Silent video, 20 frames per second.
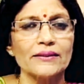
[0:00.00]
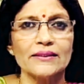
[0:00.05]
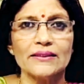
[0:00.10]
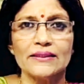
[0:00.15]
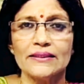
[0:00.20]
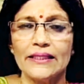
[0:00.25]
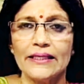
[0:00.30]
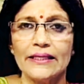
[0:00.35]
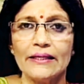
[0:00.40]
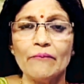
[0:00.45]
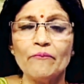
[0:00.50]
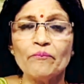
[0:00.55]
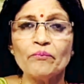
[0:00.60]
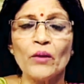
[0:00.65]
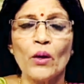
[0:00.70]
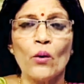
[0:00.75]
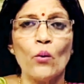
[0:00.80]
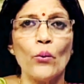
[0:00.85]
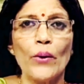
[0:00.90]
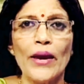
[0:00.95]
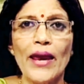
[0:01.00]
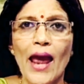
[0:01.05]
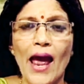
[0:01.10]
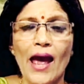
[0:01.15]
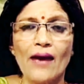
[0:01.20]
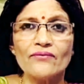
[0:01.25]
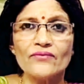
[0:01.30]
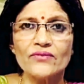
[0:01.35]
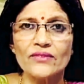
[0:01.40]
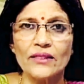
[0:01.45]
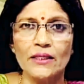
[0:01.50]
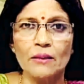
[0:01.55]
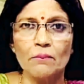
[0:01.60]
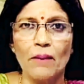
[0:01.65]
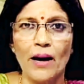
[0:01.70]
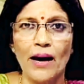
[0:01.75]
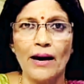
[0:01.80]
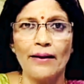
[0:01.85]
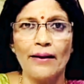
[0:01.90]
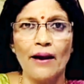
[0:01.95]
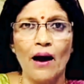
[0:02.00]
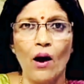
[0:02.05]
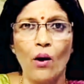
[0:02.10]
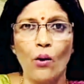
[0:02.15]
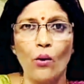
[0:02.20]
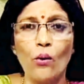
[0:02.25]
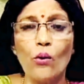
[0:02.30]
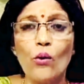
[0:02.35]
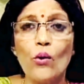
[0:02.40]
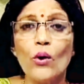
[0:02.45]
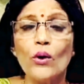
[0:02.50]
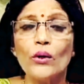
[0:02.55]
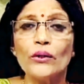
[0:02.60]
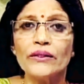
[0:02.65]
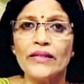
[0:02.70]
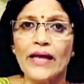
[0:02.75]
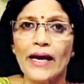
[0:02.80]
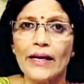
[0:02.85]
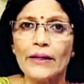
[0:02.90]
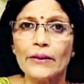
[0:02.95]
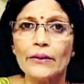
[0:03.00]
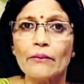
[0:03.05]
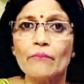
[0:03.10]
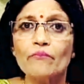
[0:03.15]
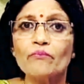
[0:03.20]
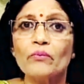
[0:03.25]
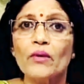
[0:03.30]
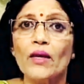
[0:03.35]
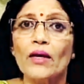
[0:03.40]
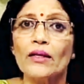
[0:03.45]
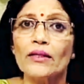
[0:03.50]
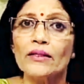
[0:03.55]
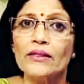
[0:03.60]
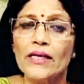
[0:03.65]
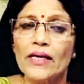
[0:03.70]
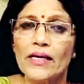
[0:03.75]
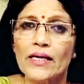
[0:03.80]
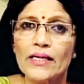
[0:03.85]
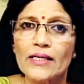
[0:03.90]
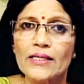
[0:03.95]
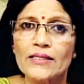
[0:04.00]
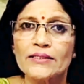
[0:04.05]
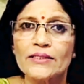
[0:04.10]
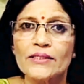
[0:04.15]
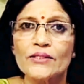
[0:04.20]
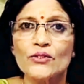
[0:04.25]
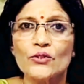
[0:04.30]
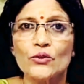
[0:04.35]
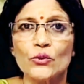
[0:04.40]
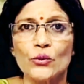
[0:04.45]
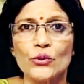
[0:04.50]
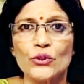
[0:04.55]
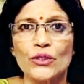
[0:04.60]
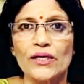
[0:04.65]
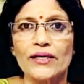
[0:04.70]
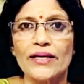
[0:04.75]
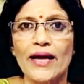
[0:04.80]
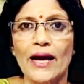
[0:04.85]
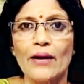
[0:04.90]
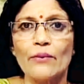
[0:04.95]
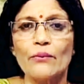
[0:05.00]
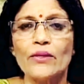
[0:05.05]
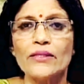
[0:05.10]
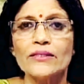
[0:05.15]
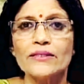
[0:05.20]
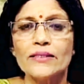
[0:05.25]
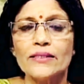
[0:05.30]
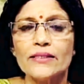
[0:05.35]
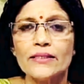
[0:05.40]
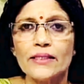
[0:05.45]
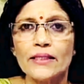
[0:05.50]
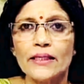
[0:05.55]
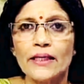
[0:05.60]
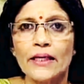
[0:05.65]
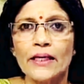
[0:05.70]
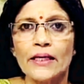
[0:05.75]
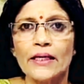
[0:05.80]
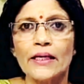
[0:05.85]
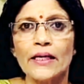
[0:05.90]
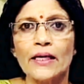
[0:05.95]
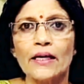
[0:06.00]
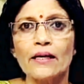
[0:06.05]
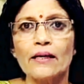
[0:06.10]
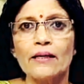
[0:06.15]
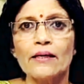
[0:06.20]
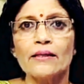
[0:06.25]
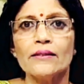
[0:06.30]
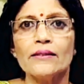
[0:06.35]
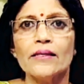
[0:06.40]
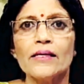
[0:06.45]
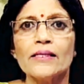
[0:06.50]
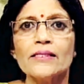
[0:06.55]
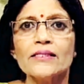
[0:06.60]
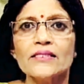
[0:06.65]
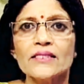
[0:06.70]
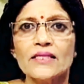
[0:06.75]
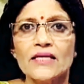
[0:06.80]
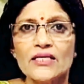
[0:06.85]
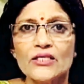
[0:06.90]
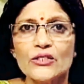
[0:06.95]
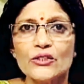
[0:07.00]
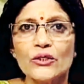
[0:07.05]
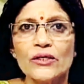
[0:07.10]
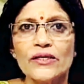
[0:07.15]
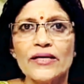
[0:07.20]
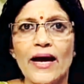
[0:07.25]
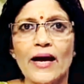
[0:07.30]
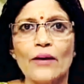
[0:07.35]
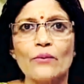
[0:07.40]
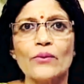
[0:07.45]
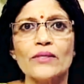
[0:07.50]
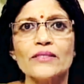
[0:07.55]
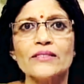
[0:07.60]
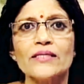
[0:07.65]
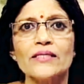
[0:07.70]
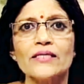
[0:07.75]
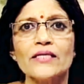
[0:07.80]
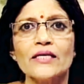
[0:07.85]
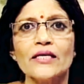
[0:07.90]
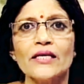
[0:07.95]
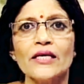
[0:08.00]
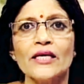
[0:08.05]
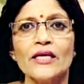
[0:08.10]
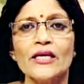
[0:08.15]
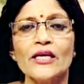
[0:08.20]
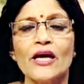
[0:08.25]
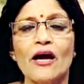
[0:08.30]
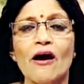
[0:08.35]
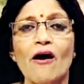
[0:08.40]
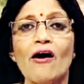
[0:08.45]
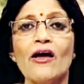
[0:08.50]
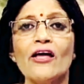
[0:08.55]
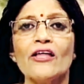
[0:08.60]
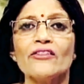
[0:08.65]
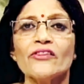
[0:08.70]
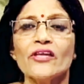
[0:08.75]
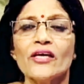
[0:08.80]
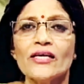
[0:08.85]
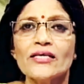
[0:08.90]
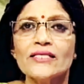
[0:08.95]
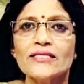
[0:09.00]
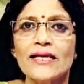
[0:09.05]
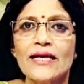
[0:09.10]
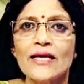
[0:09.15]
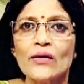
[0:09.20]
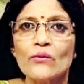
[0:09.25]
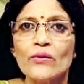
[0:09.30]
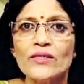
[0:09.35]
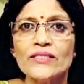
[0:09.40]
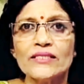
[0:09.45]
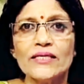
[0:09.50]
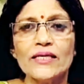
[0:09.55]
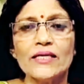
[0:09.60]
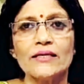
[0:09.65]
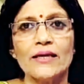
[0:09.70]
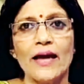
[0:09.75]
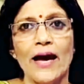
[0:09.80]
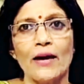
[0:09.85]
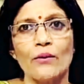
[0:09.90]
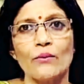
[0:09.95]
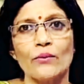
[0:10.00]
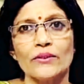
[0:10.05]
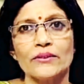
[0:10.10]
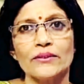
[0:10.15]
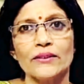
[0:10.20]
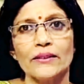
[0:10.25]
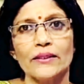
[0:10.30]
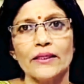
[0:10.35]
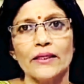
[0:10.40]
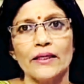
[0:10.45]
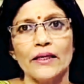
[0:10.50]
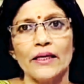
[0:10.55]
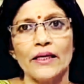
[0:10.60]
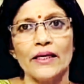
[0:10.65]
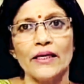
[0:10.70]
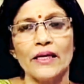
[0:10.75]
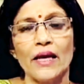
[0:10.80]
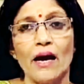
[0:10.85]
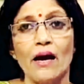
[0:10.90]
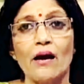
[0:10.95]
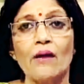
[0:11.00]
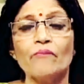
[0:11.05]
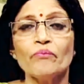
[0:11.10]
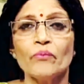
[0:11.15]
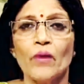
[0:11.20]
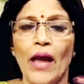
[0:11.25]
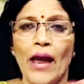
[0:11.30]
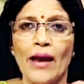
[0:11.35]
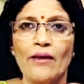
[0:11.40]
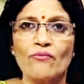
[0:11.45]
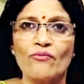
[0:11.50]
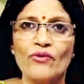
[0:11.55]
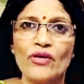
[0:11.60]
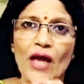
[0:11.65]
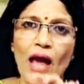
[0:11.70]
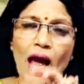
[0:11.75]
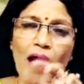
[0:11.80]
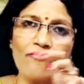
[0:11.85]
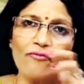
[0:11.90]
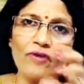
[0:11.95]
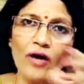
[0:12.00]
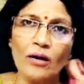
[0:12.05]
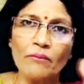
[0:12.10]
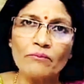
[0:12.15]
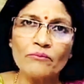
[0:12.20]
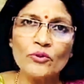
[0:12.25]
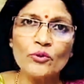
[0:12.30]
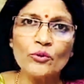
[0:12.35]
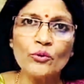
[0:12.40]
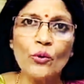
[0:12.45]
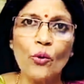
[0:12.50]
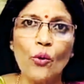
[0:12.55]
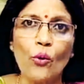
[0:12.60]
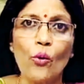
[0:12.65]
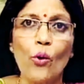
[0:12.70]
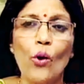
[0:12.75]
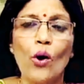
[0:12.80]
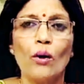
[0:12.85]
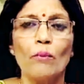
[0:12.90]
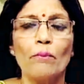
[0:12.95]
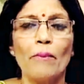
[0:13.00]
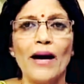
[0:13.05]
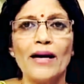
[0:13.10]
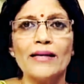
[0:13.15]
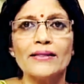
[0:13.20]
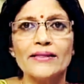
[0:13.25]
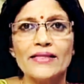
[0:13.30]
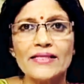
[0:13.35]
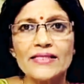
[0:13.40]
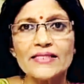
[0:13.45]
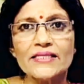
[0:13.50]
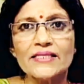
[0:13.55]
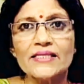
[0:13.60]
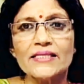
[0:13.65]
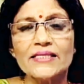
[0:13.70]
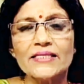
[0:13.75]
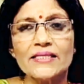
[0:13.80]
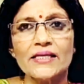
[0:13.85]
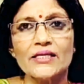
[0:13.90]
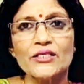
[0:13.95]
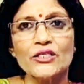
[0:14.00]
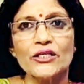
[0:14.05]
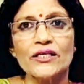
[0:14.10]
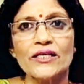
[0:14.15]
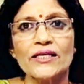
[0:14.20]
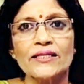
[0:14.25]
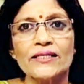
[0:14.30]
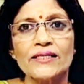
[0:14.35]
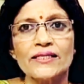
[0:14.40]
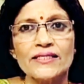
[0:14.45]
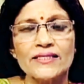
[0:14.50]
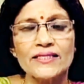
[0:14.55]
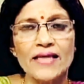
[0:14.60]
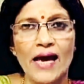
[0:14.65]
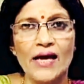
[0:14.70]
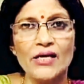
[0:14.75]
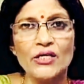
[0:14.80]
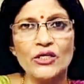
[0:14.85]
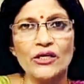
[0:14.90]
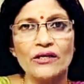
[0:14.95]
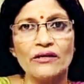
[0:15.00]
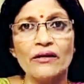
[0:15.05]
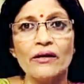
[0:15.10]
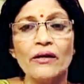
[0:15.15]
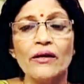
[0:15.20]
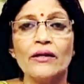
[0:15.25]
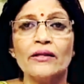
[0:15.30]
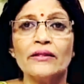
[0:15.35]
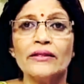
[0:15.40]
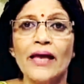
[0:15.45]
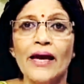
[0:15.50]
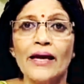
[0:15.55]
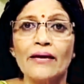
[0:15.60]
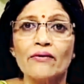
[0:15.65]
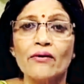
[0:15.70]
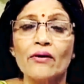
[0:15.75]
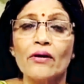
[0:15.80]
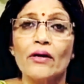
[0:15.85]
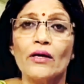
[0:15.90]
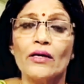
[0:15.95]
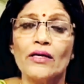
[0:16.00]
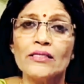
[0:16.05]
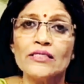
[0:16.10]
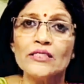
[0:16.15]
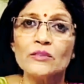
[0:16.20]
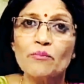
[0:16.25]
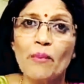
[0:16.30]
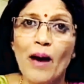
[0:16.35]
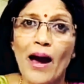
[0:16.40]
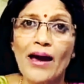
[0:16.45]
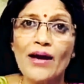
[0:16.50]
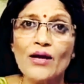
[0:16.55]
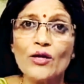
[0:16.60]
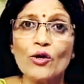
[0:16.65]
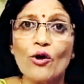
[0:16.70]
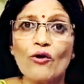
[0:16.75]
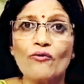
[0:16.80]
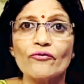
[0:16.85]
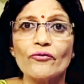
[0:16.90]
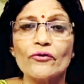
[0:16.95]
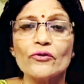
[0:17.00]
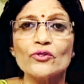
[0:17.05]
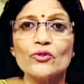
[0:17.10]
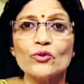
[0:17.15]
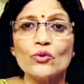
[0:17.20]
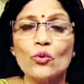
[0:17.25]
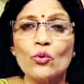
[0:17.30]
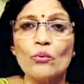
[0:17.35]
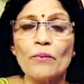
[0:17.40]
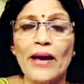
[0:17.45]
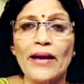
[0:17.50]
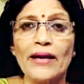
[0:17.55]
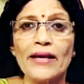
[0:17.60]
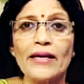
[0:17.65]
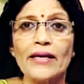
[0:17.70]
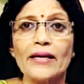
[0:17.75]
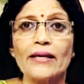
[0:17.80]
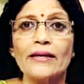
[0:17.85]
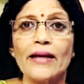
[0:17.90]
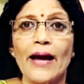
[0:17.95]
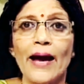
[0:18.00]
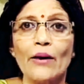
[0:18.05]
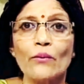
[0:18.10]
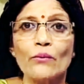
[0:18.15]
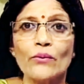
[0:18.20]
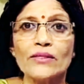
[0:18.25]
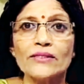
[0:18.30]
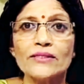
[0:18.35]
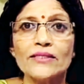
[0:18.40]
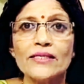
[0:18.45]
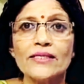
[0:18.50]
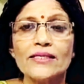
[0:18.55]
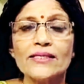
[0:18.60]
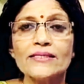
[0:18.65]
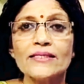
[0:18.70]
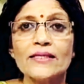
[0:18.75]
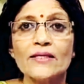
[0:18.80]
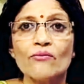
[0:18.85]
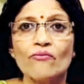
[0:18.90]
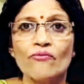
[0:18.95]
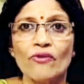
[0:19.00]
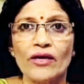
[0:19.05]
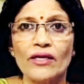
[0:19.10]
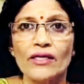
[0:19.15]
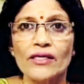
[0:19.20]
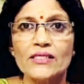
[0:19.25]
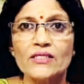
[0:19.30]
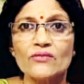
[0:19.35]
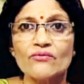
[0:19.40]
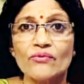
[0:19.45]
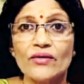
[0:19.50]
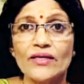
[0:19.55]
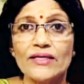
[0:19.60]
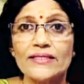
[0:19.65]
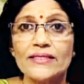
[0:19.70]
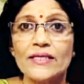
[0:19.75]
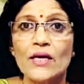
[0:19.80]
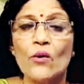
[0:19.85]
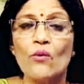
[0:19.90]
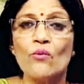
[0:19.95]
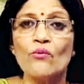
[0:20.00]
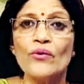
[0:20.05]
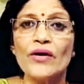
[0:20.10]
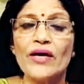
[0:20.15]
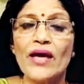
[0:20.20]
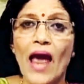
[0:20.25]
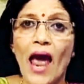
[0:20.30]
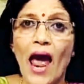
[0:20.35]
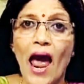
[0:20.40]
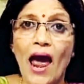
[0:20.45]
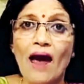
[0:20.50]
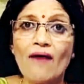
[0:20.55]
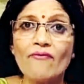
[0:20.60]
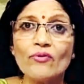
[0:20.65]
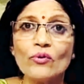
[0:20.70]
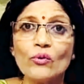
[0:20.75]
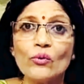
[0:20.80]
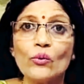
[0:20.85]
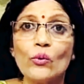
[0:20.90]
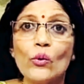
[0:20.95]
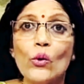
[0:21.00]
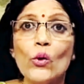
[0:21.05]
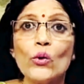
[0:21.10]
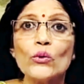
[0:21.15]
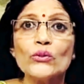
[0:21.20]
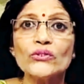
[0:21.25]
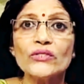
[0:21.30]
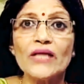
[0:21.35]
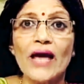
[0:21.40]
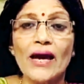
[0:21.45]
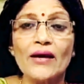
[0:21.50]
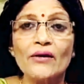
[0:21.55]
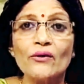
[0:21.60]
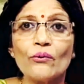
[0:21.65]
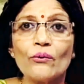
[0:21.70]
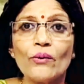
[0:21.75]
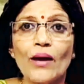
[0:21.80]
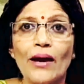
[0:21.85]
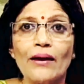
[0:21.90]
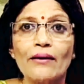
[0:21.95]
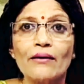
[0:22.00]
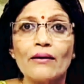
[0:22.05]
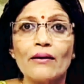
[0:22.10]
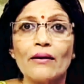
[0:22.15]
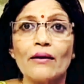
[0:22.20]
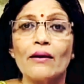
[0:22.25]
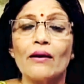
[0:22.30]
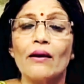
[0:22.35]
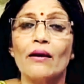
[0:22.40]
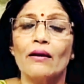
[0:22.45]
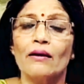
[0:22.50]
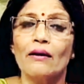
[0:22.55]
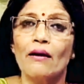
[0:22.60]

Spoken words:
See, we have seen by now that there is the social diversity in India, there is cultural diversity in India, there is linguistic diversity in India, and we have come to know by this discussion in this session that in spite of so many diversities in various fields, we have to stand united,